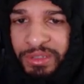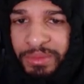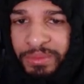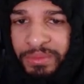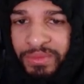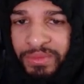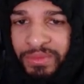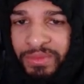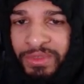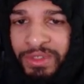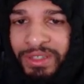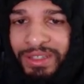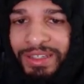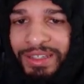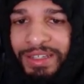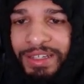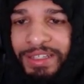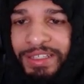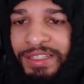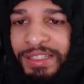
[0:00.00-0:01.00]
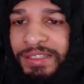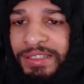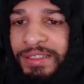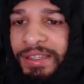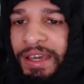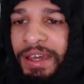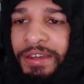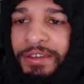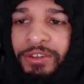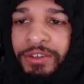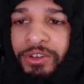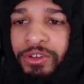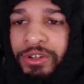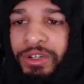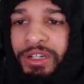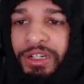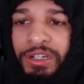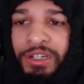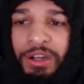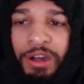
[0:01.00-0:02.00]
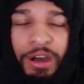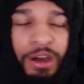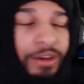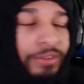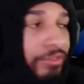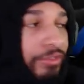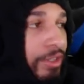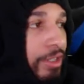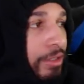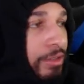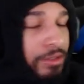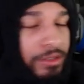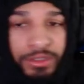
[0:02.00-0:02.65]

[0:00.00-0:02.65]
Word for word: Lie, Is he standing on the I miss y'all niggas,